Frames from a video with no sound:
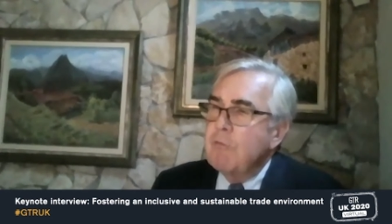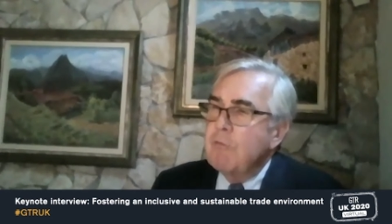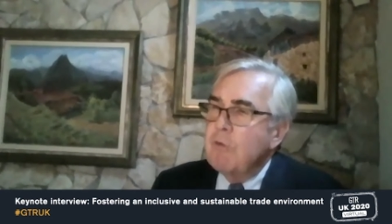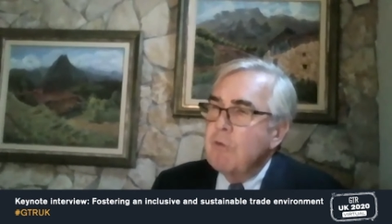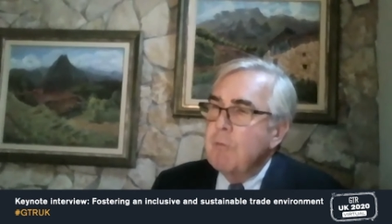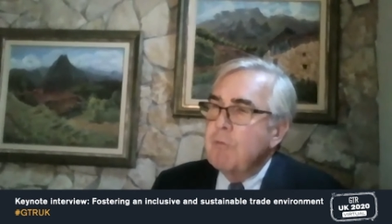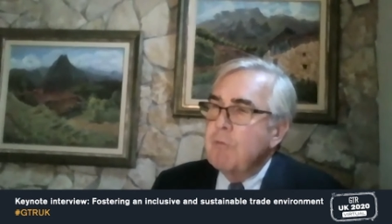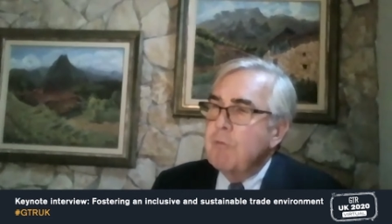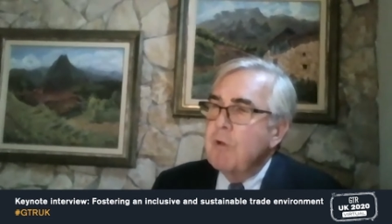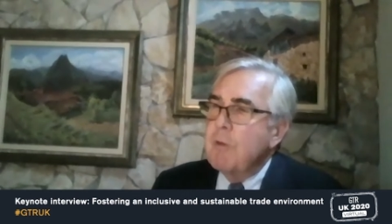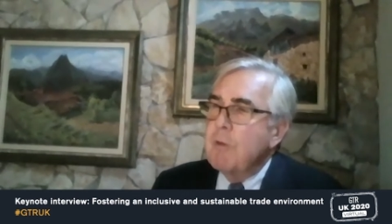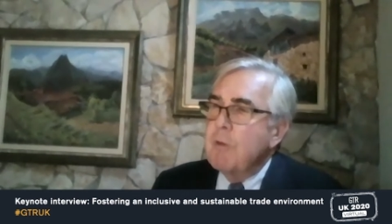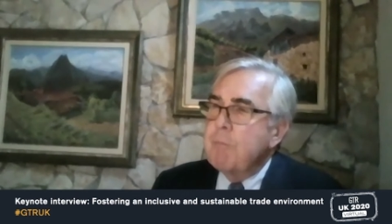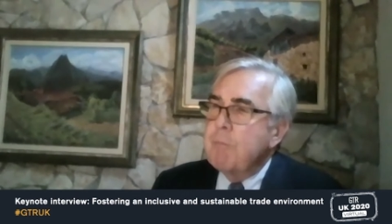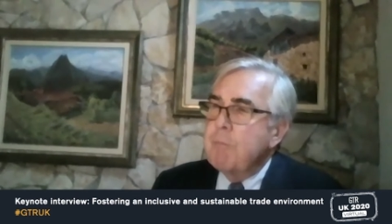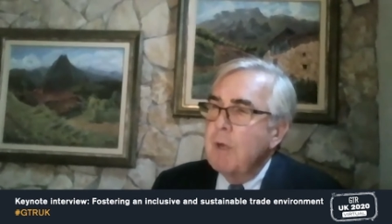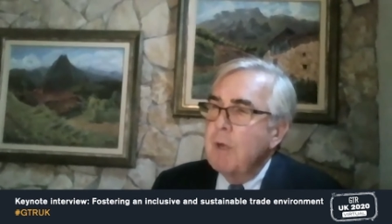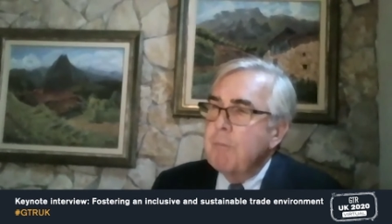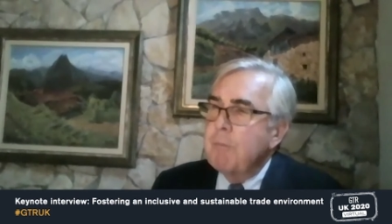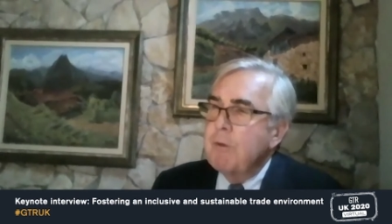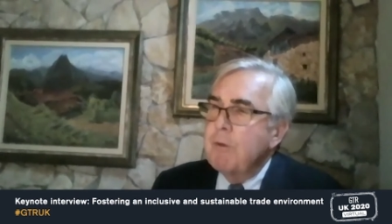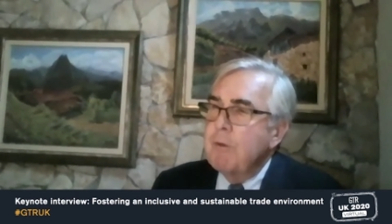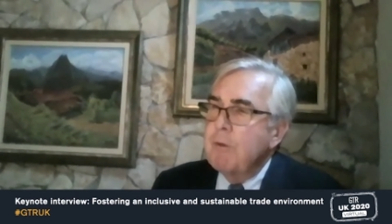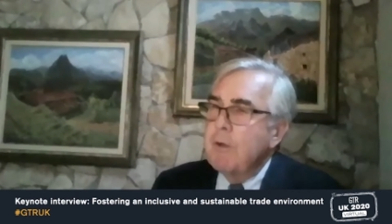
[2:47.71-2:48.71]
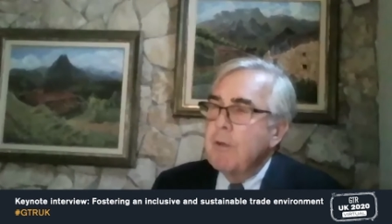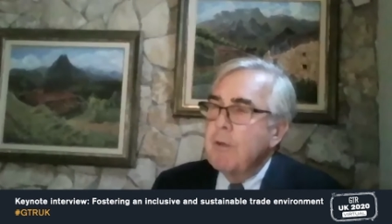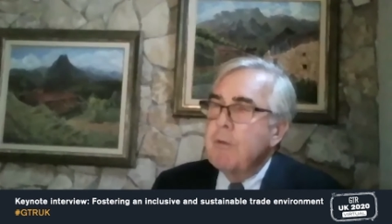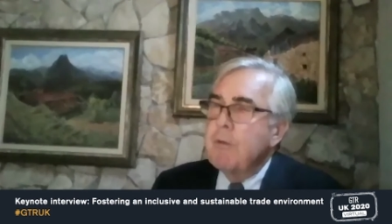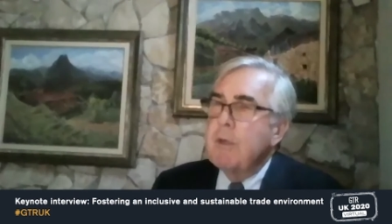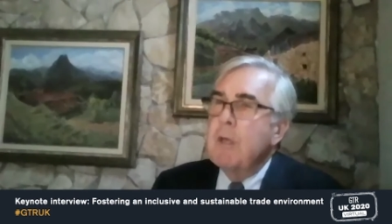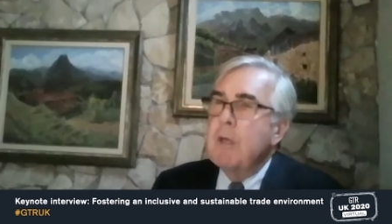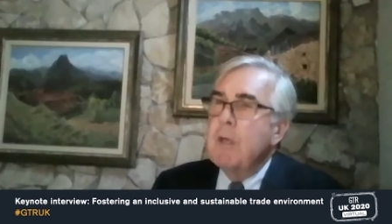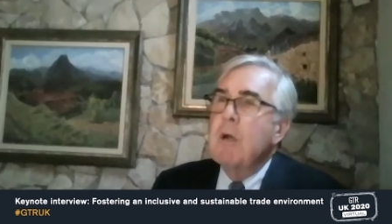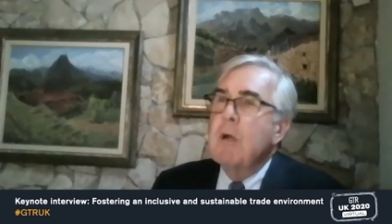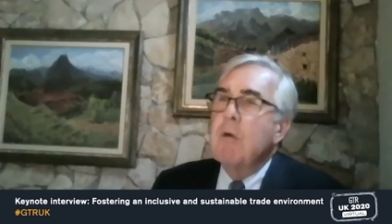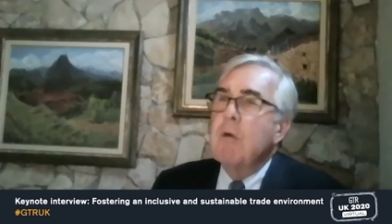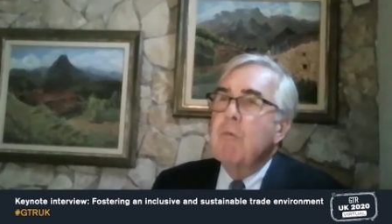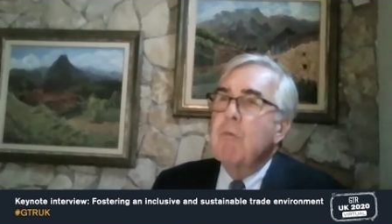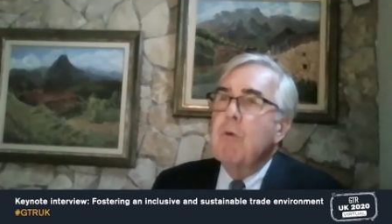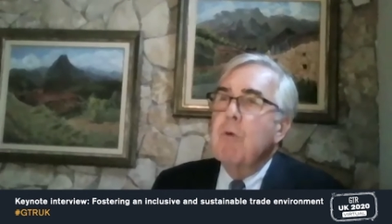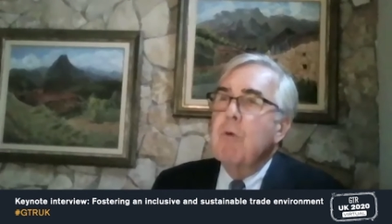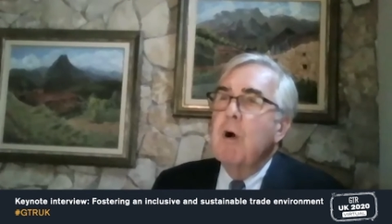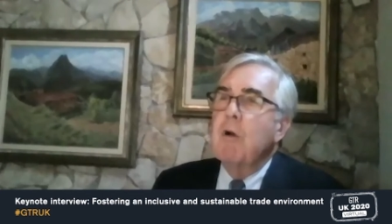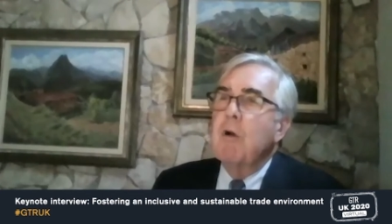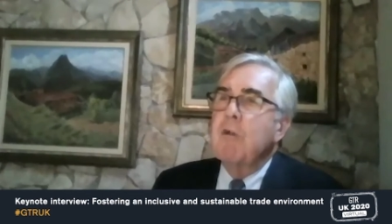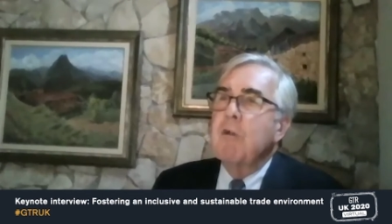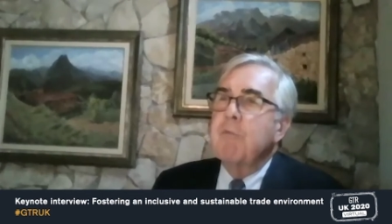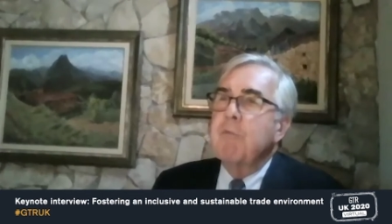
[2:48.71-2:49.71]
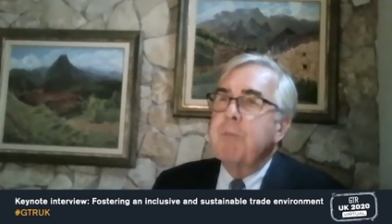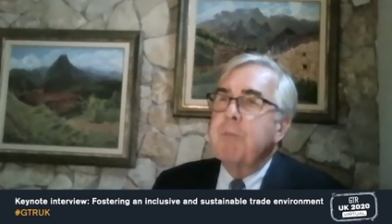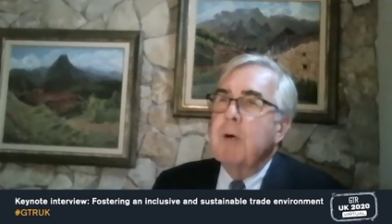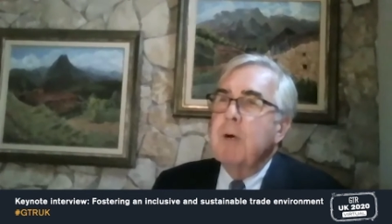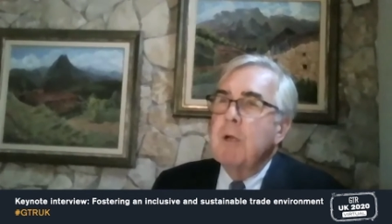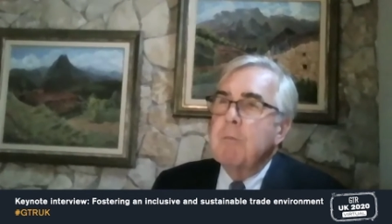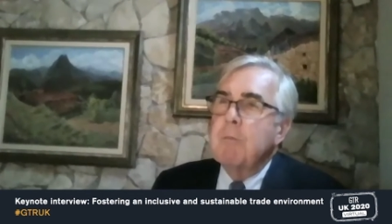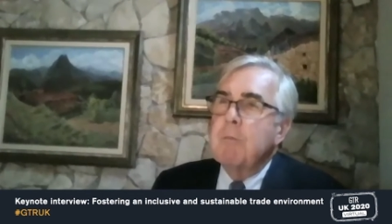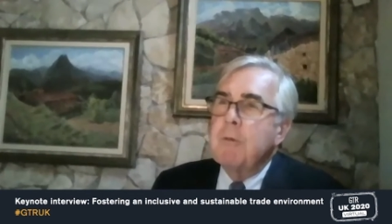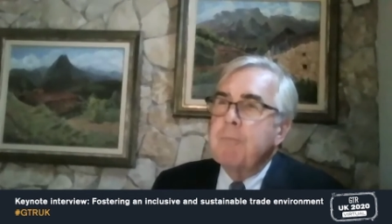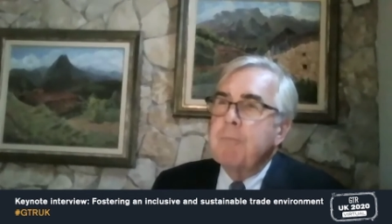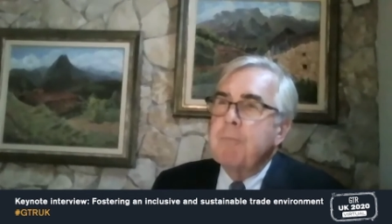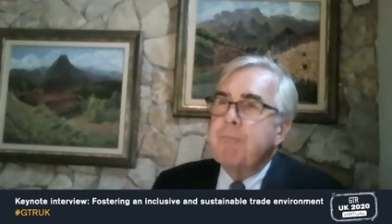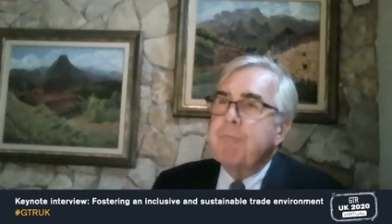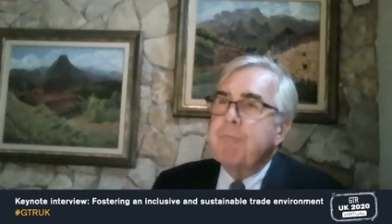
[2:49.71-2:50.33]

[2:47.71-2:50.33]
sovereignty of Parliament and the role of Parliament.